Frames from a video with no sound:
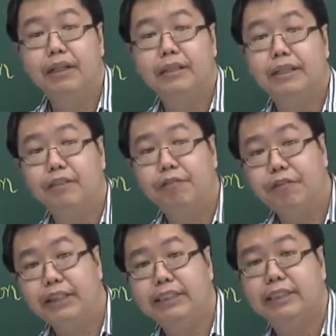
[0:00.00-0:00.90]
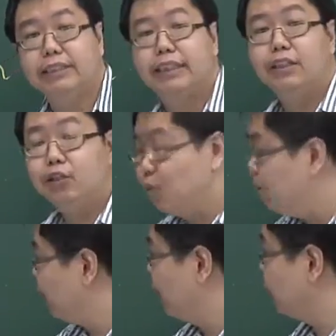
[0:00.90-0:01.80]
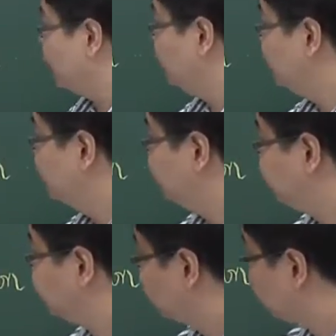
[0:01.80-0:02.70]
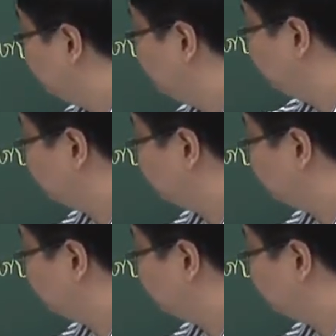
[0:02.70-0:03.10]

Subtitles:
The difference is that the numerator, okay,